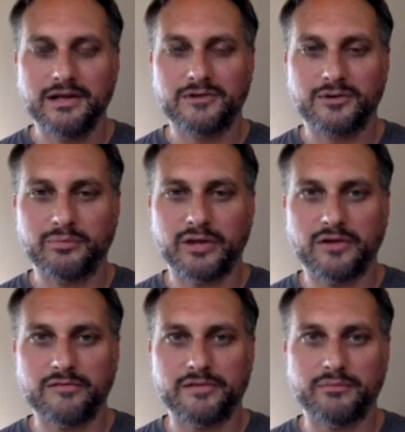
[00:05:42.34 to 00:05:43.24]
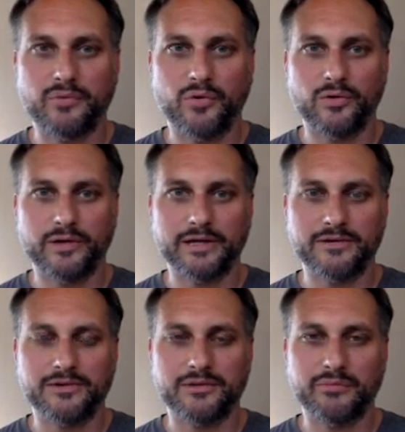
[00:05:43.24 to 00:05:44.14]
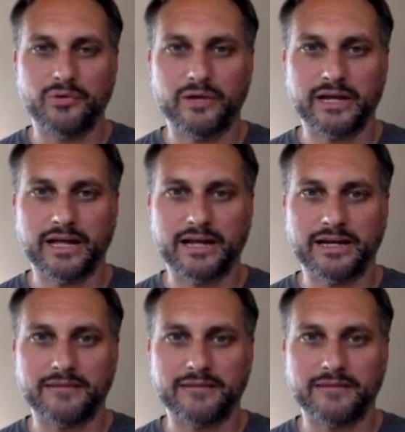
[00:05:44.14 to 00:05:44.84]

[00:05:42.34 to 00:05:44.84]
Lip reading: dropping of the ball into the bowling alley.